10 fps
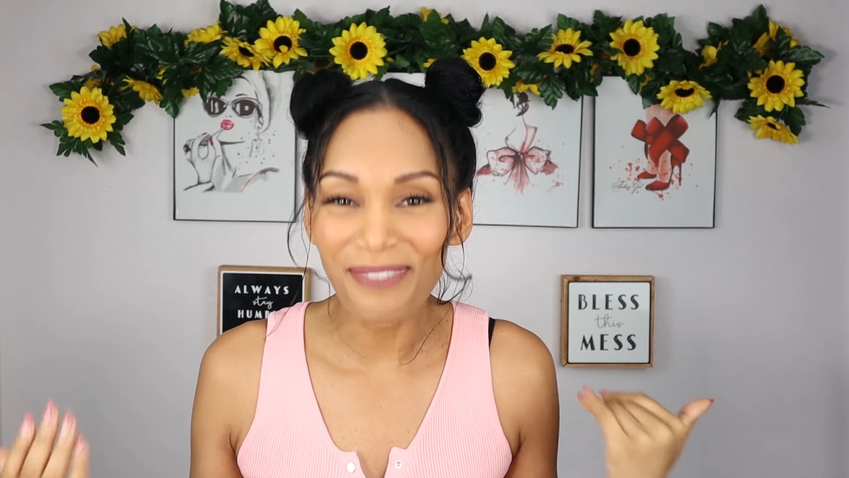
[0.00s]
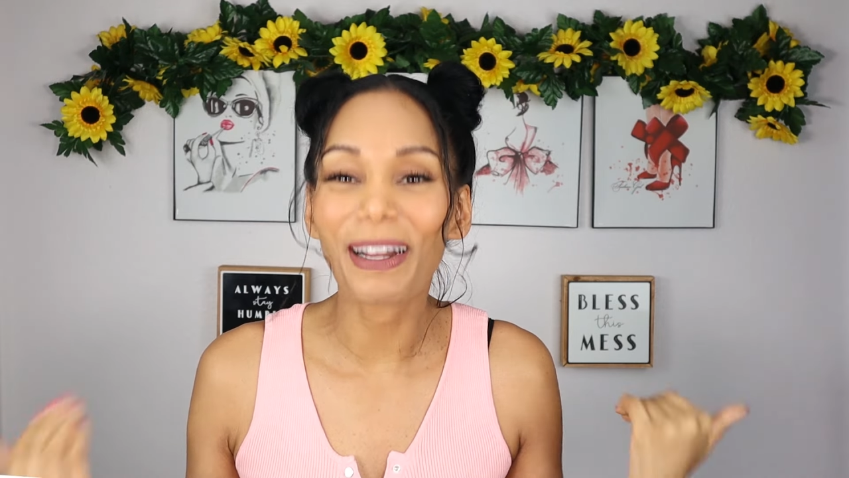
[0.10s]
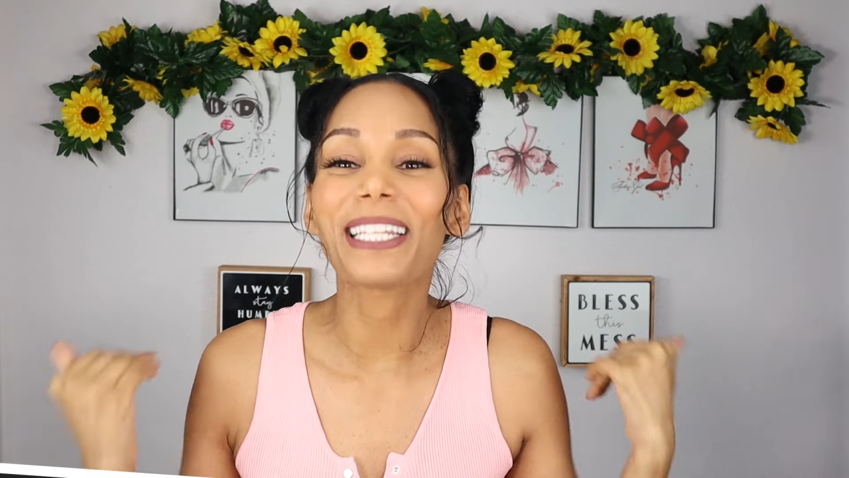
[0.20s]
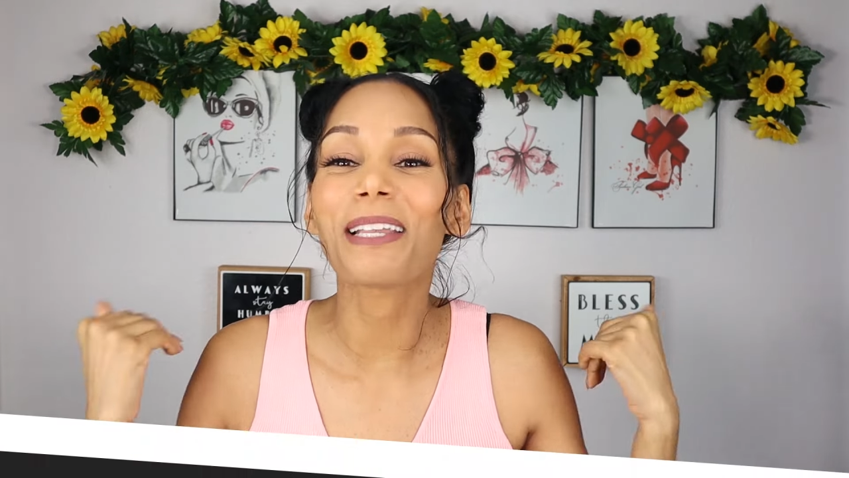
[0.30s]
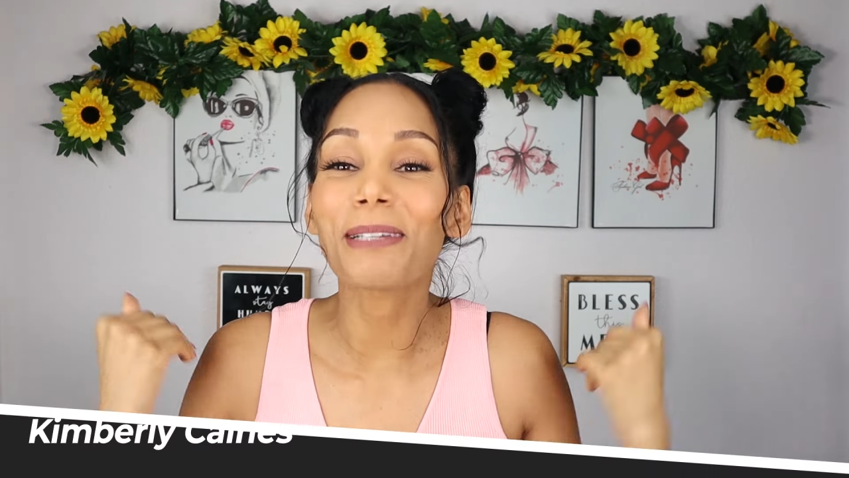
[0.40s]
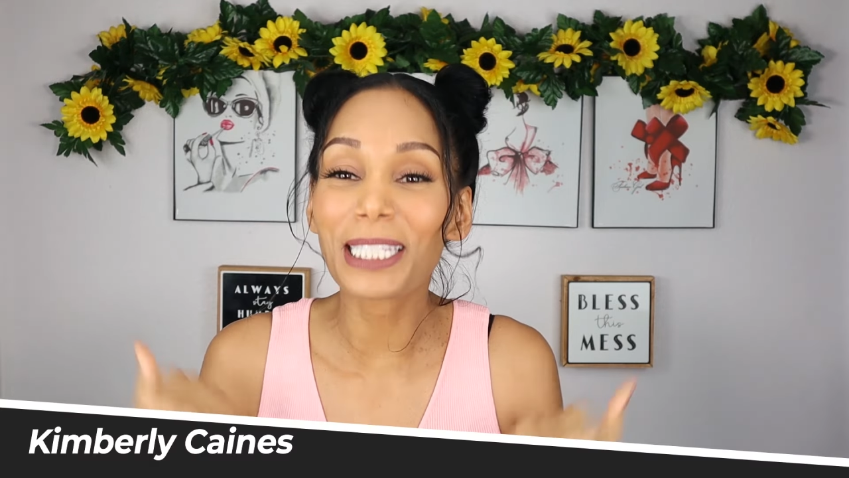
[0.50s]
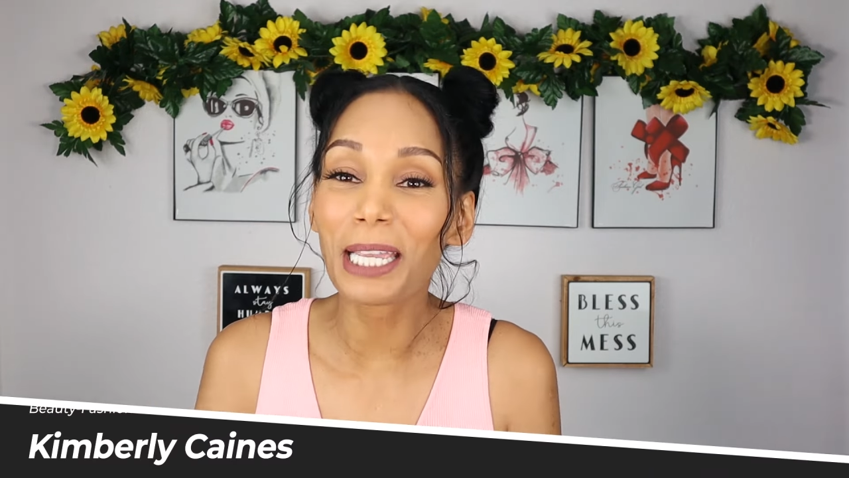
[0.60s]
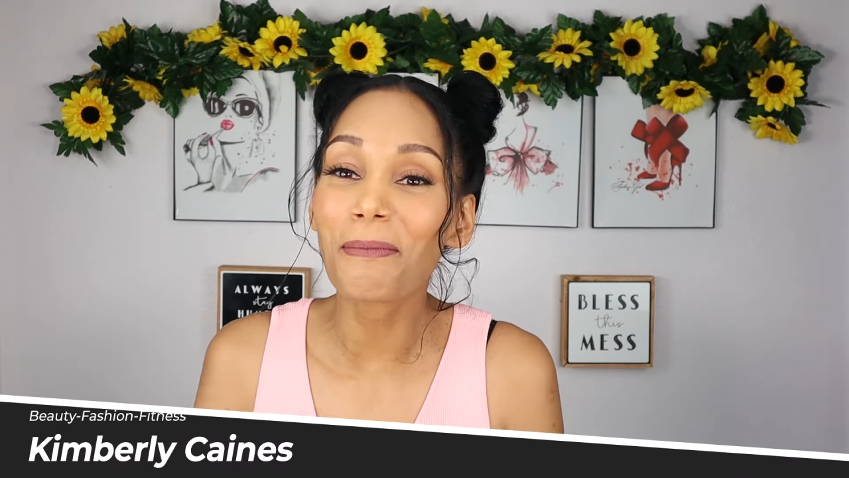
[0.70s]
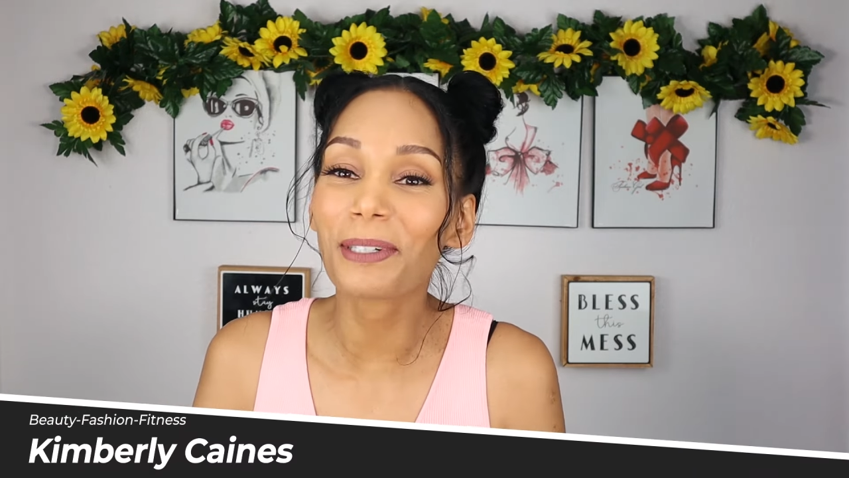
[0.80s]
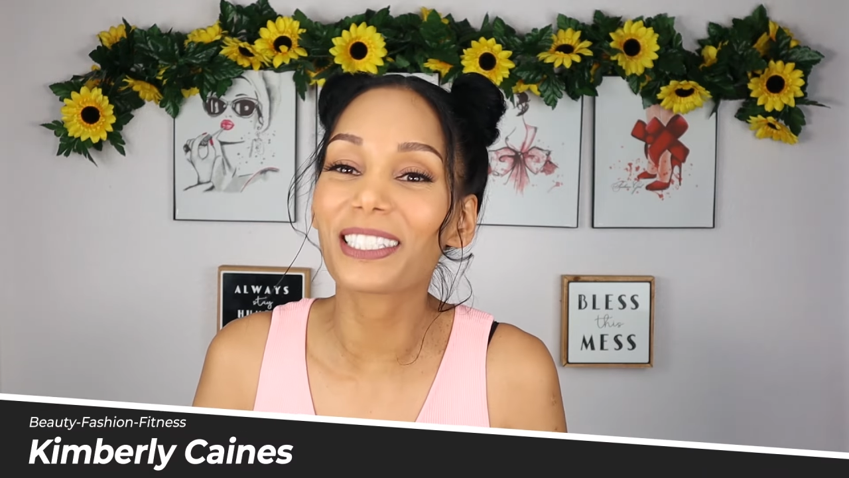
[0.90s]
my name is
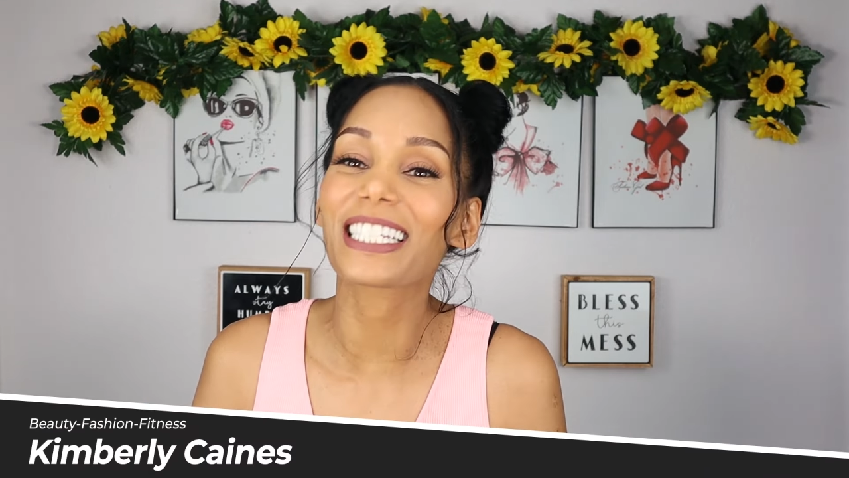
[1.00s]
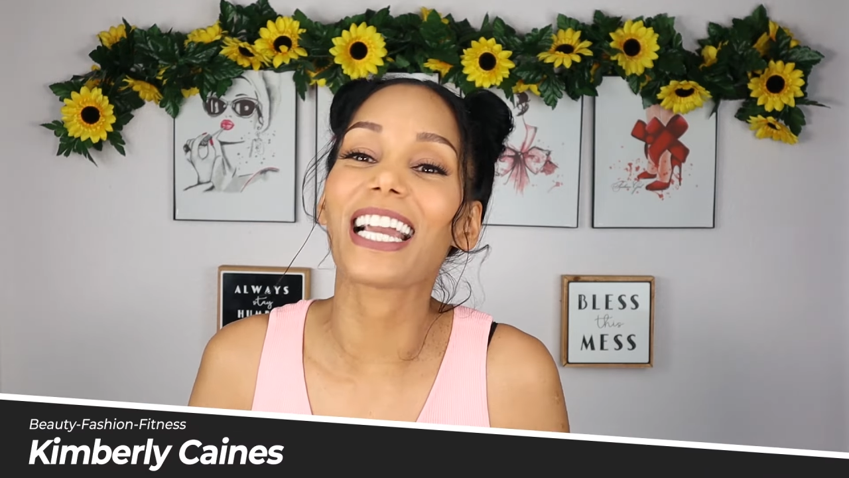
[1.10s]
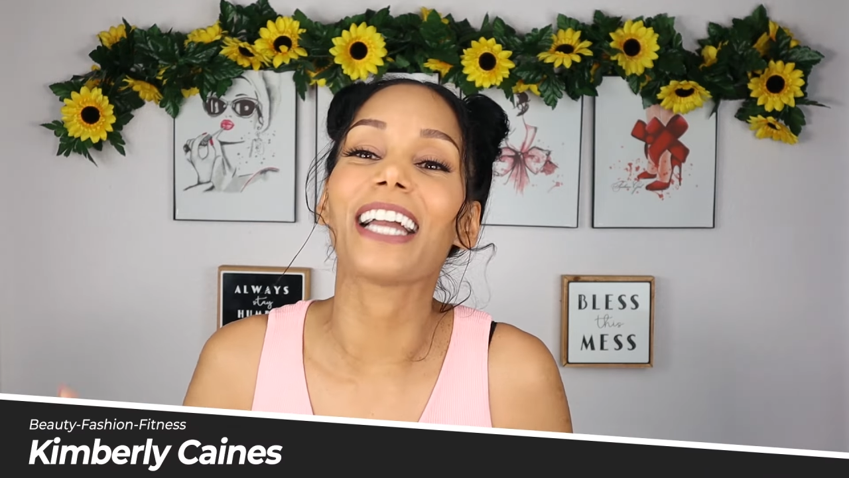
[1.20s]
Kimberly.